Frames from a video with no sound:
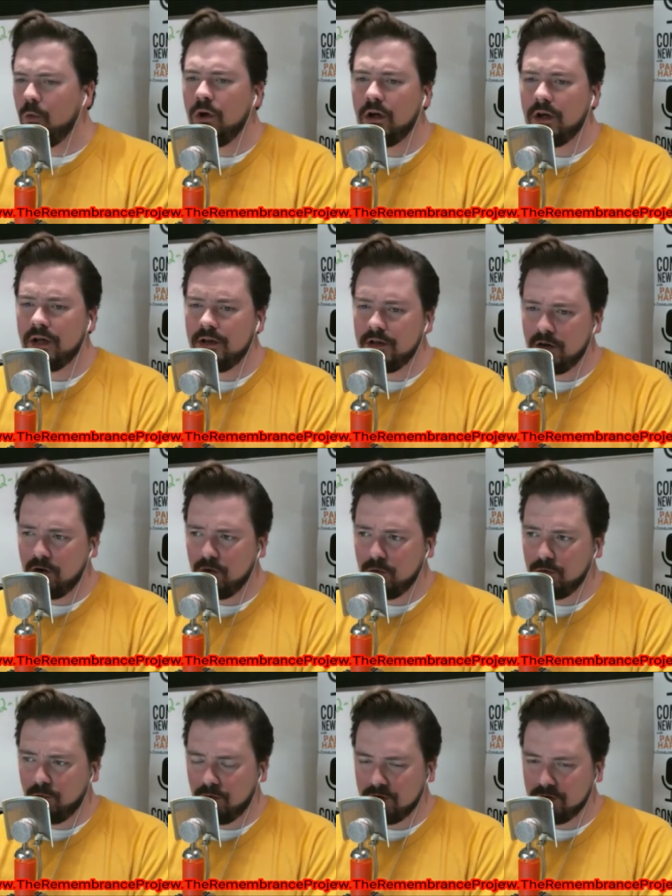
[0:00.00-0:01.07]
Well, and you know,
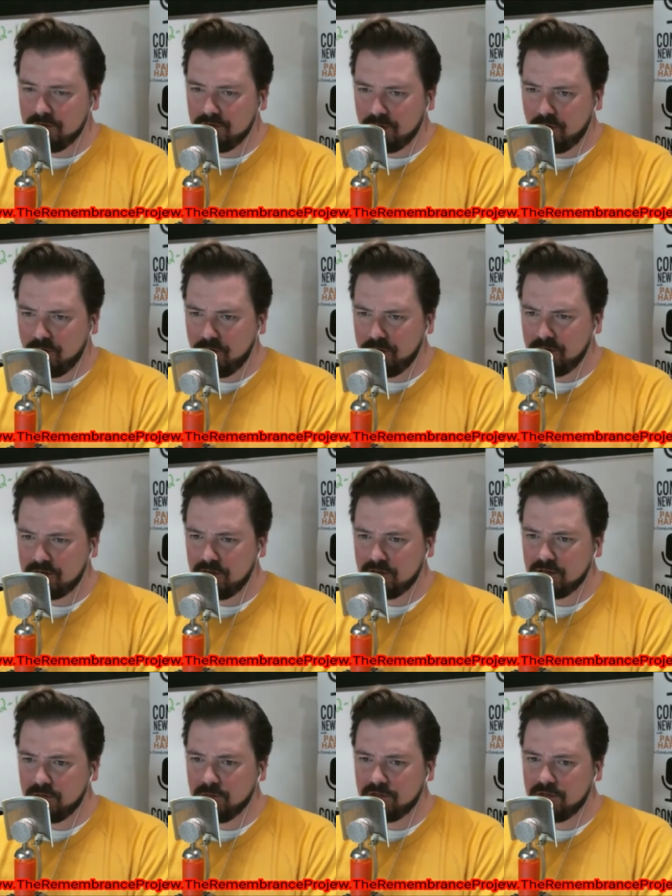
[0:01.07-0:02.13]
one of the
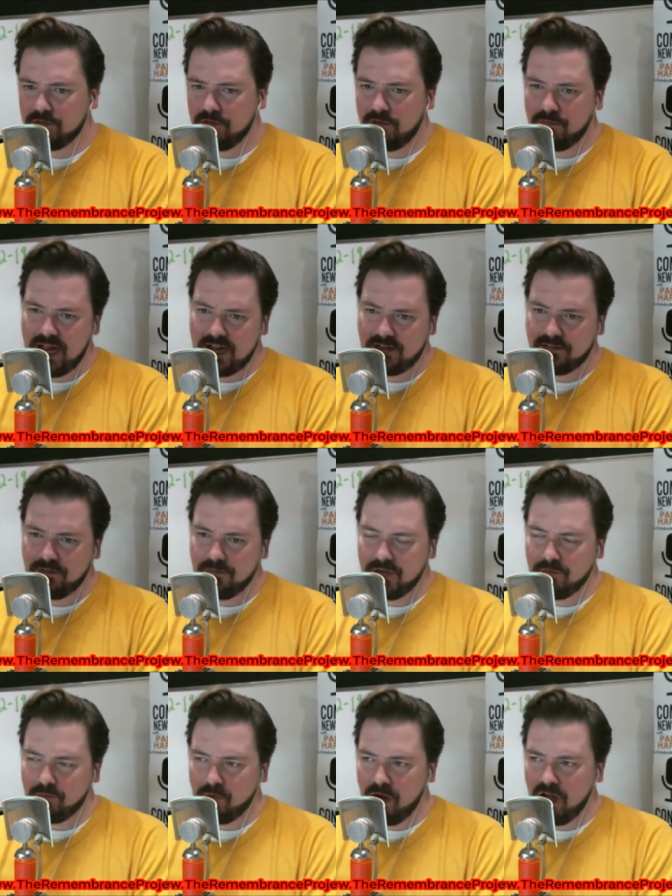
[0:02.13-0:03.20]
criticisms back to
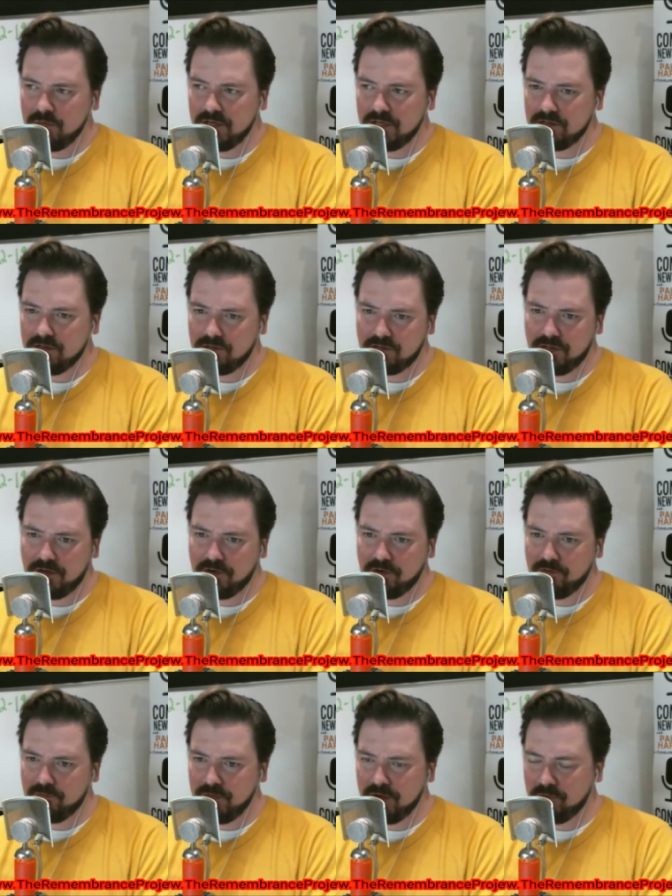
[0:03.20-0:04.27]
Mitt Romney,
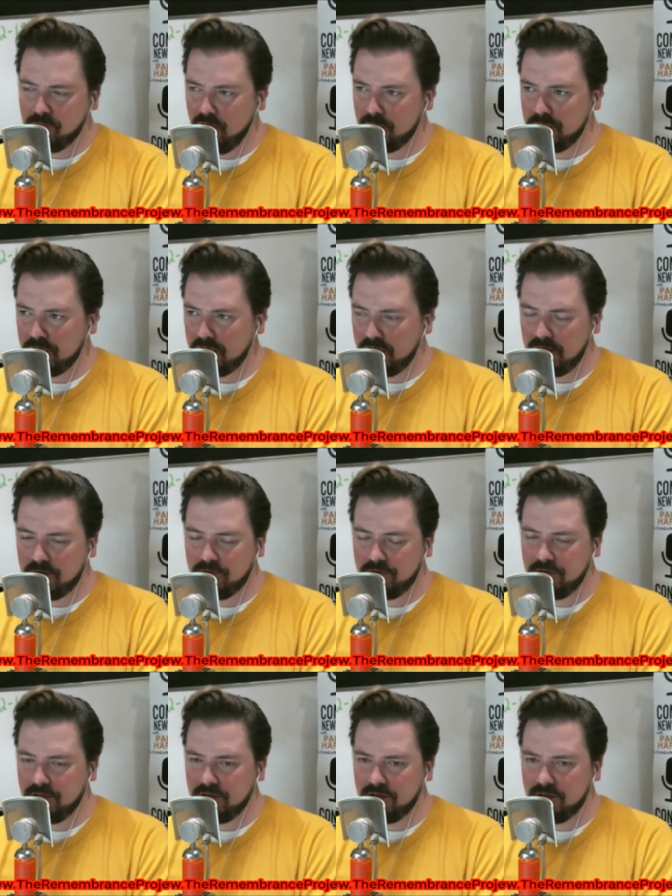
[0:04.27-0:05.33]
Senator Mitt Romney now,
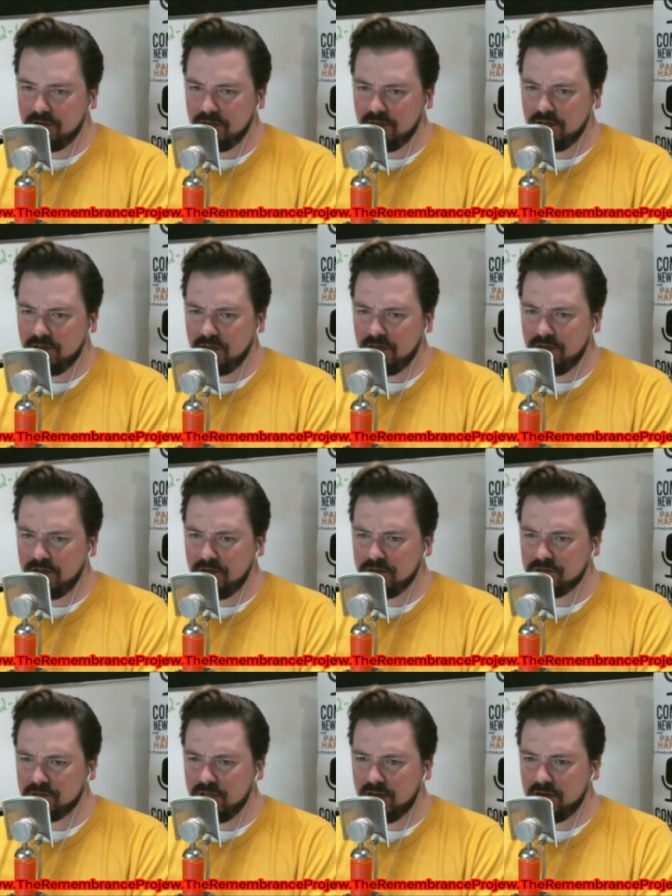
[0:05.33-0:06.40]

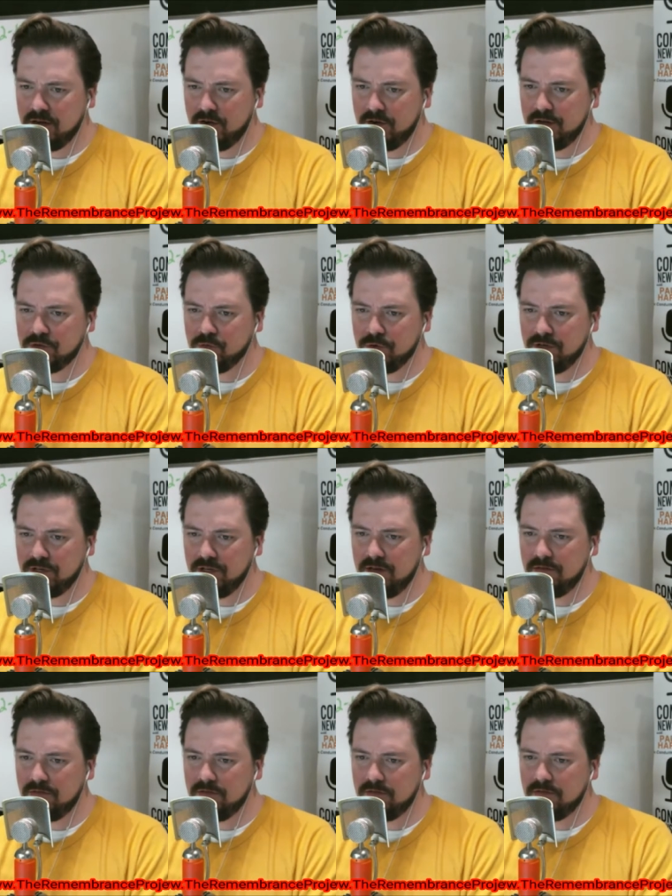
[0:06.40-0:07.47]
is that, you know, he's
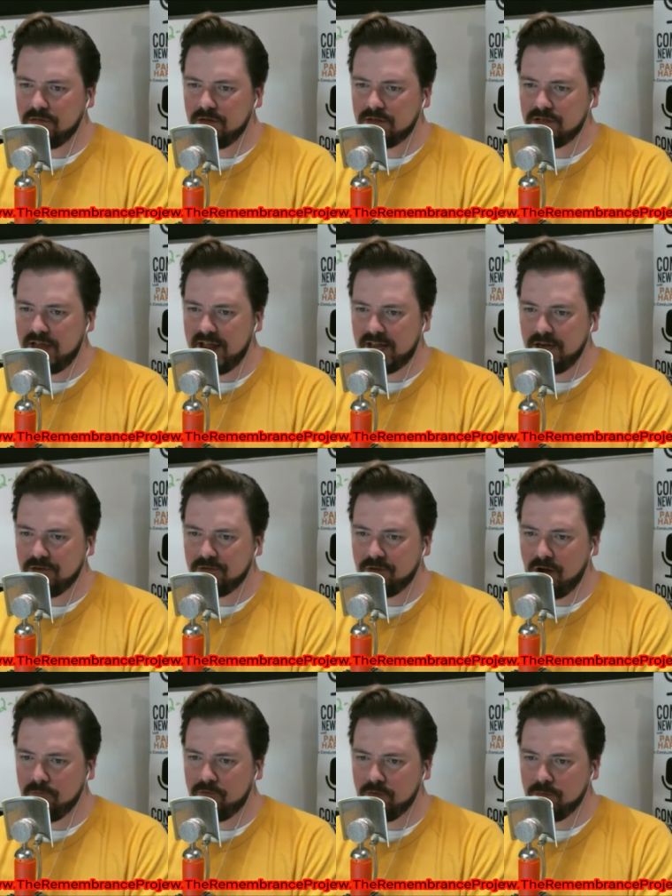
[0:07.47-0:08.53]
really attacking
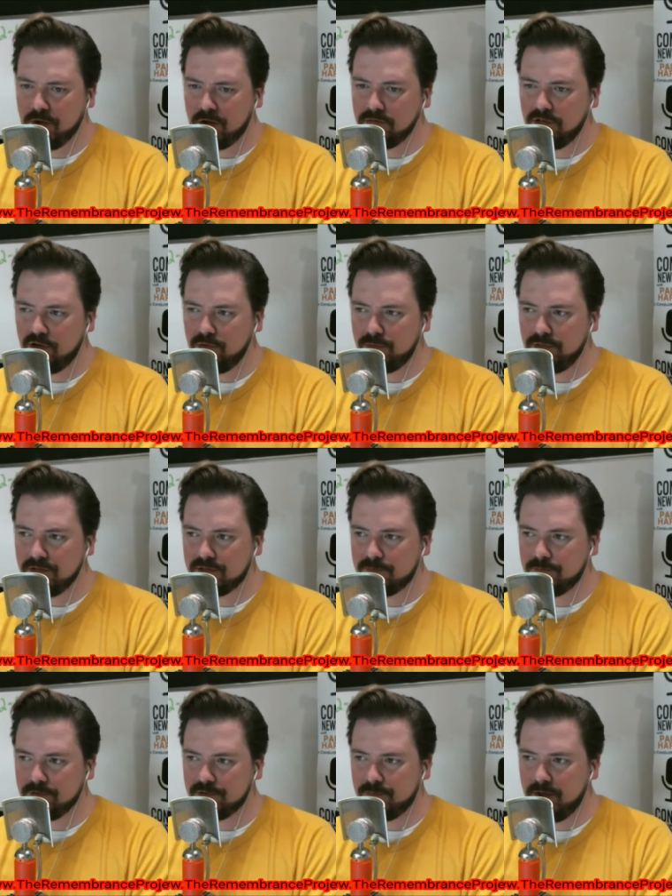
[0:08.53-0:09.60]
Trump from a
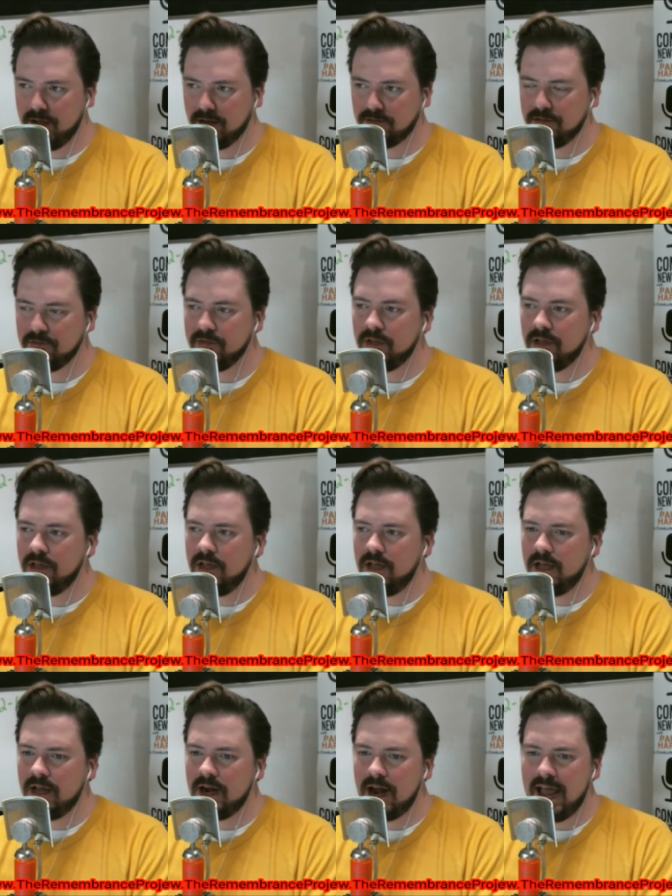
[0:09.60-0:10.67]
globalist perspective.
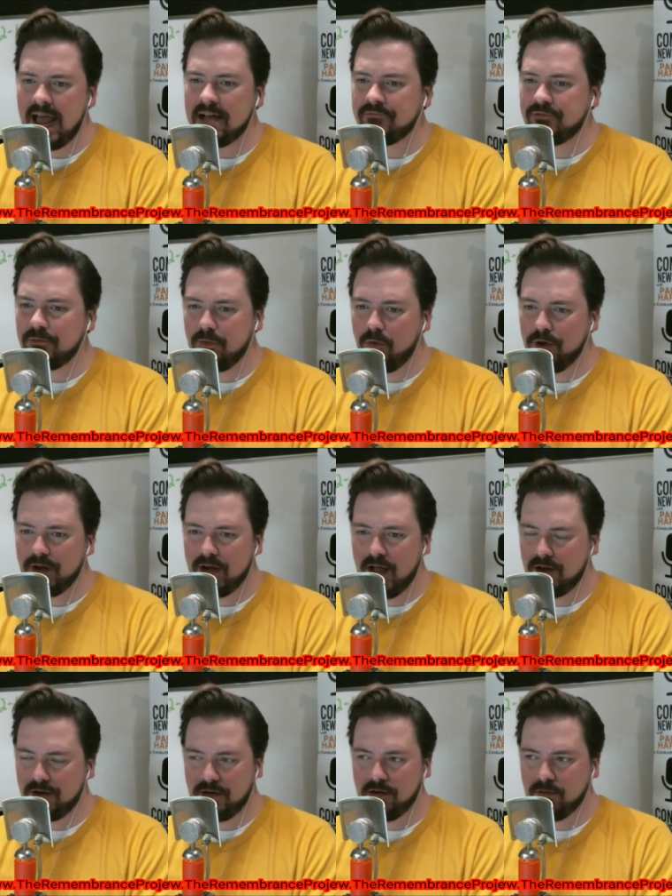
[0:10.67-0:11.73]
And I have to point
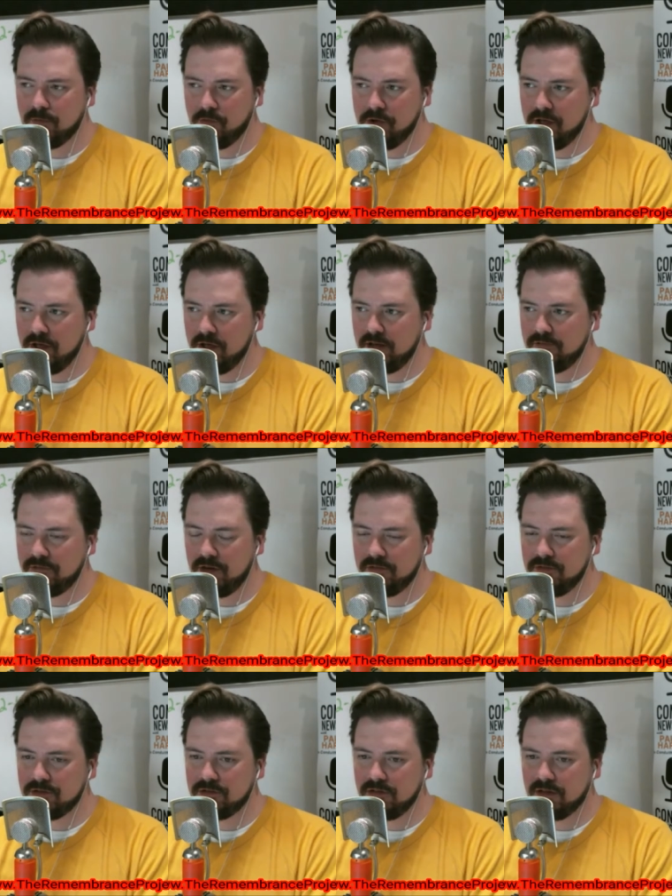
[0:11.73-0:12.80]
out here, Maria, I've
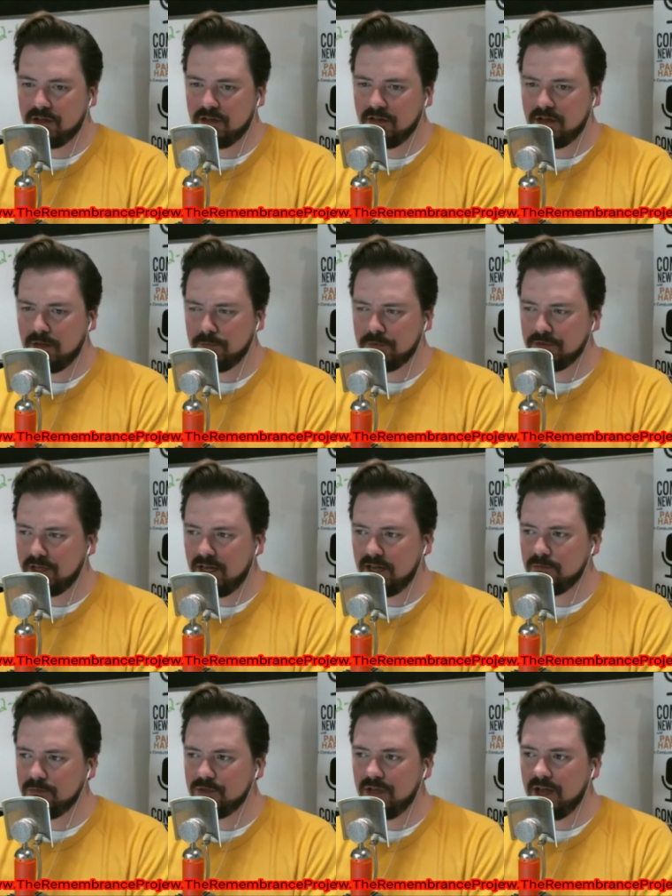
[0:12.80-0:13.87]
done this a couple
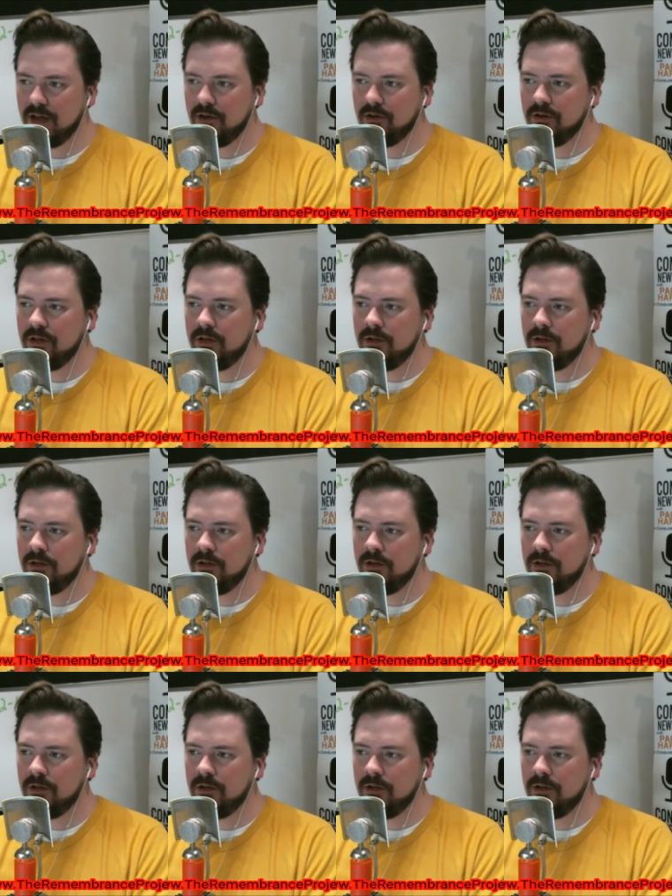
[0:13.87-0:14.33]
times now,